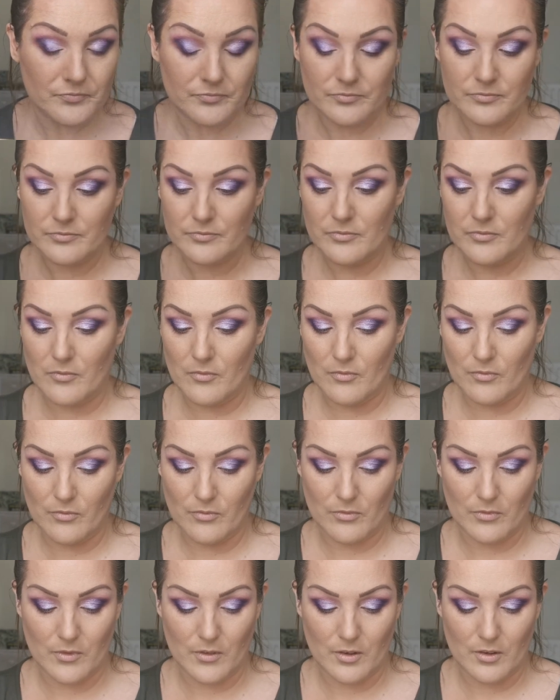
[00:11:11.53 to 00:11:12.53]

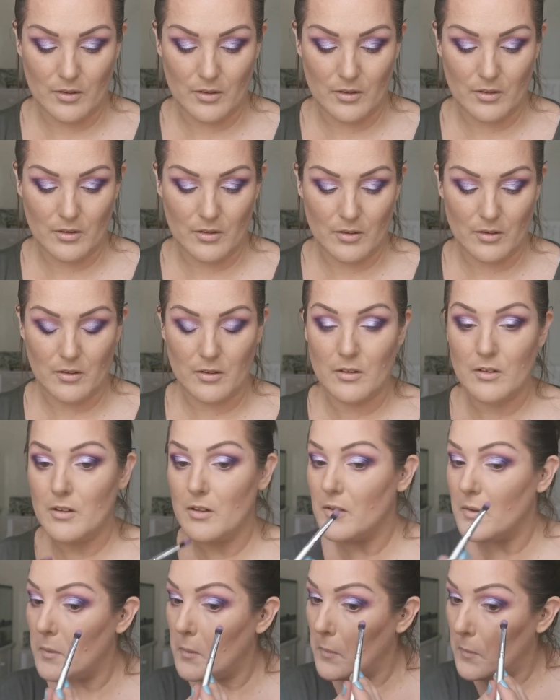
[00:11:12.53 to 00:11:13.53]

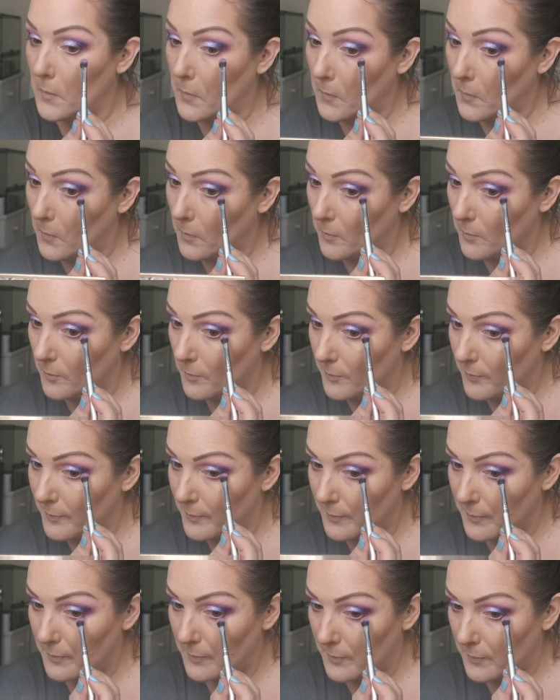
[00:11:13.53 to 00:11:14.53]

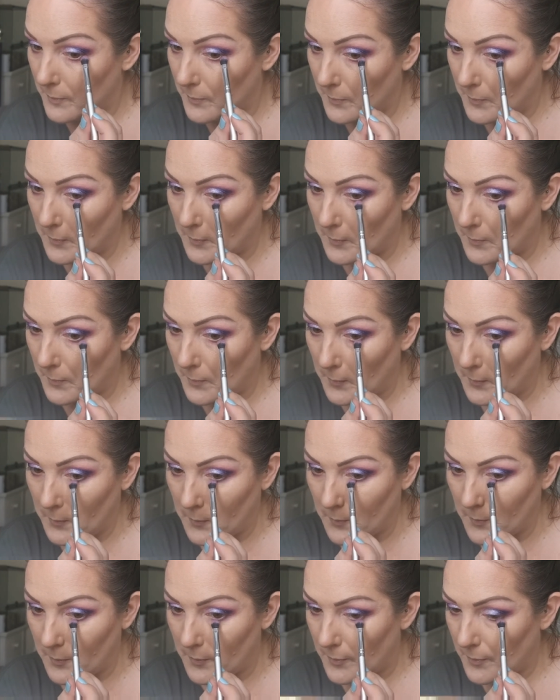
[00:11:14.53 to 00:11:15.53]

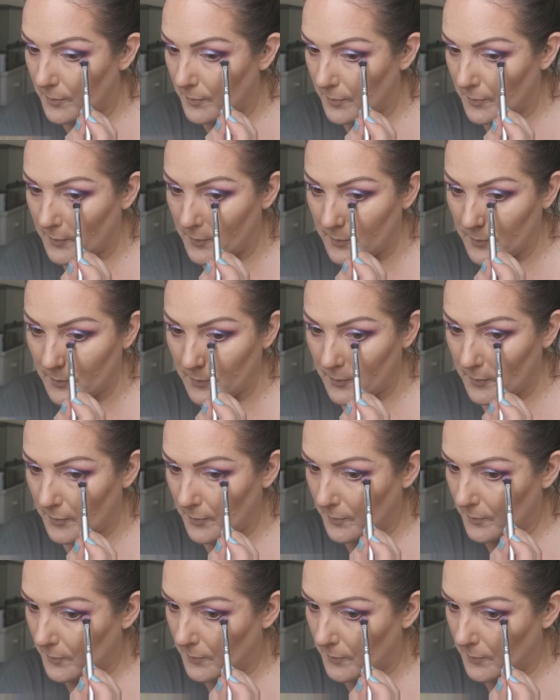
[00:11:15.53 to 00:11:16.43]
No one is speaking in this clip.